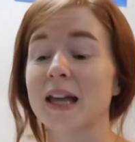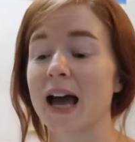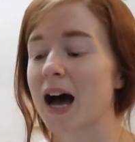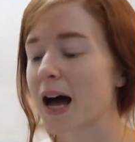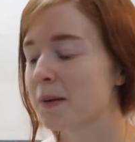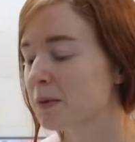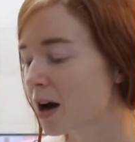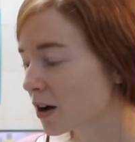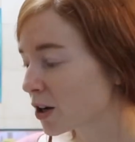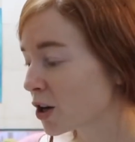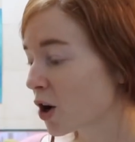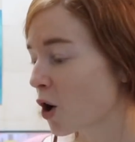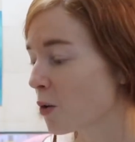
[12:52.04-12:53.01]
yeah, I'm not
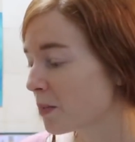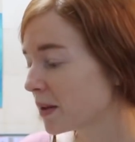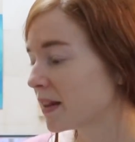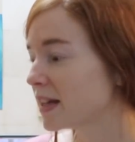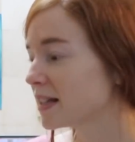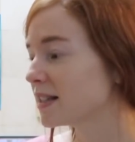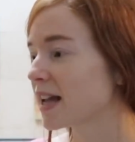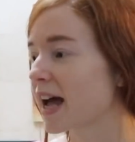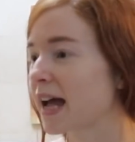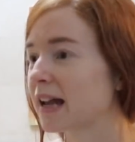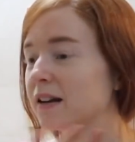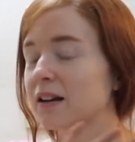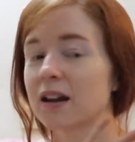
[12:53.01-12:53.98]
gonna open this
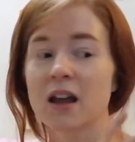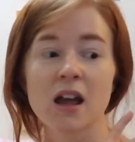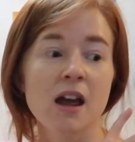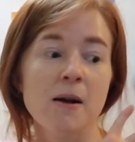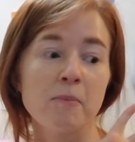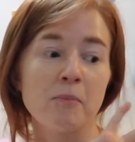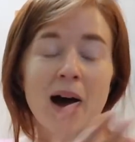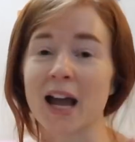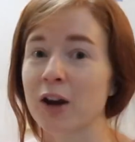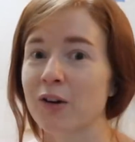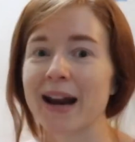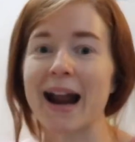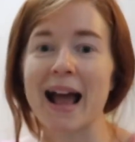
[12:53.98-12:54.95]
and
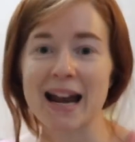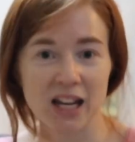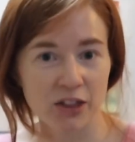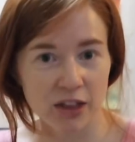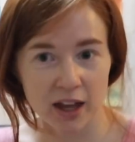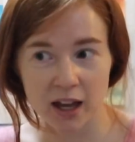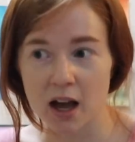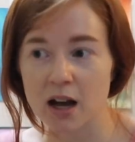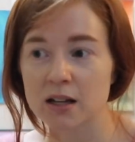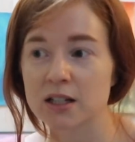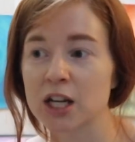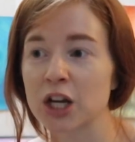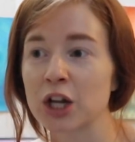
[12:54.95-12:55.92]
migrate anything
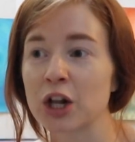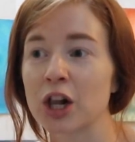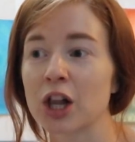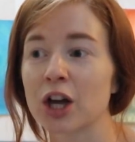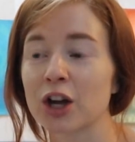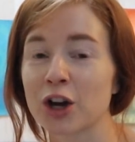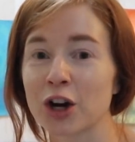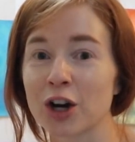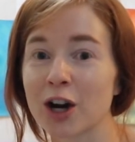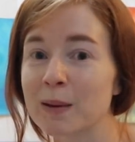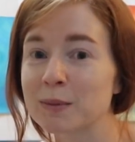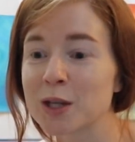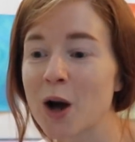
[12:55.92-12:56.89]
until Kurt
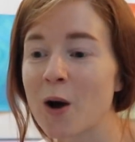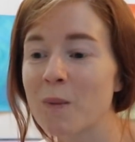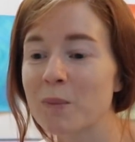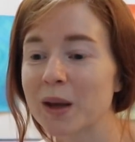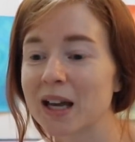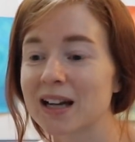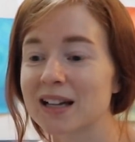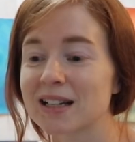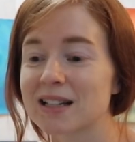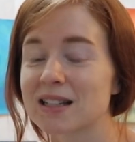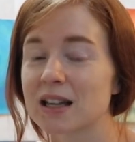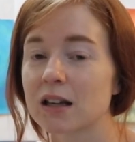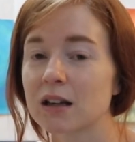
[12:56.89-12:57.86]
comes home
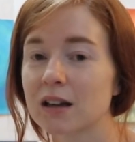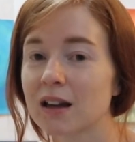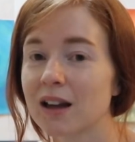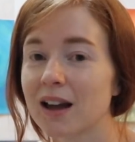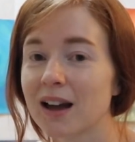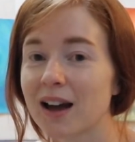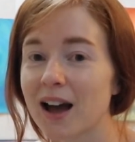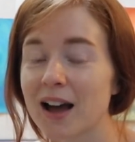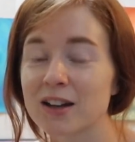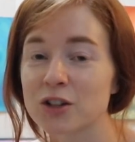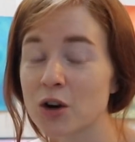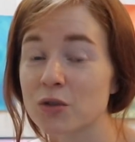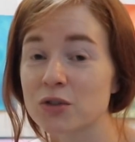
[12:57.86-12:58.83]
because I
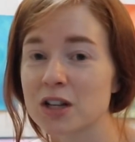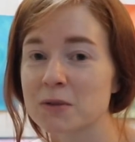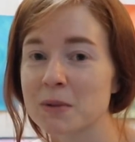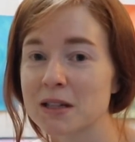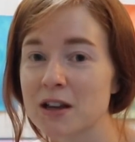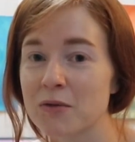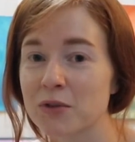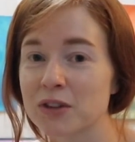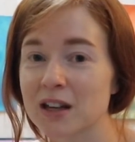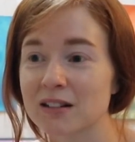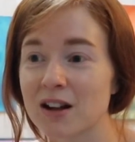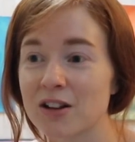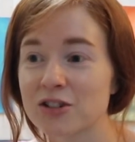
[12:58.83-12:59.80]
don't trust myself with
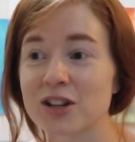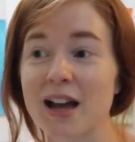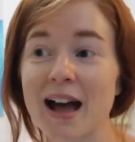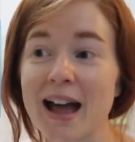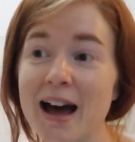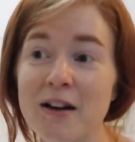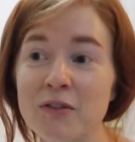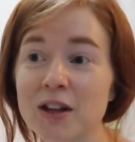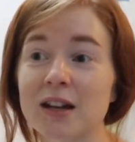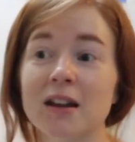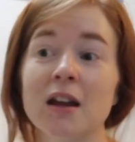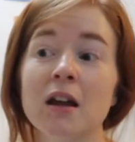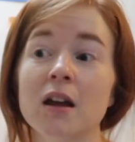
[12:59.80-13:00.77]
technology. I
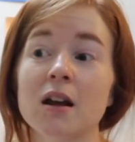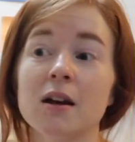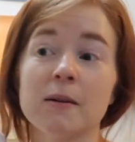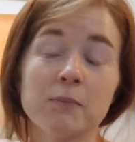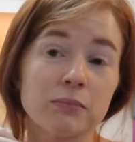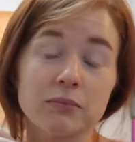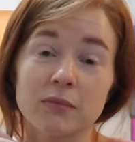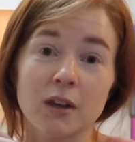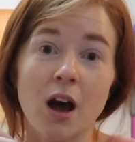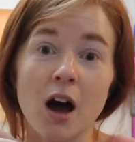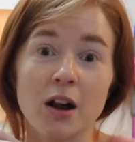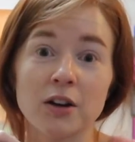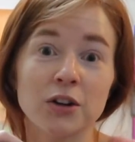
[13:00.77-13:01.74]
haven't
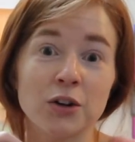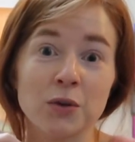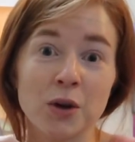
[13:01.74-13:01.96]
gotten a new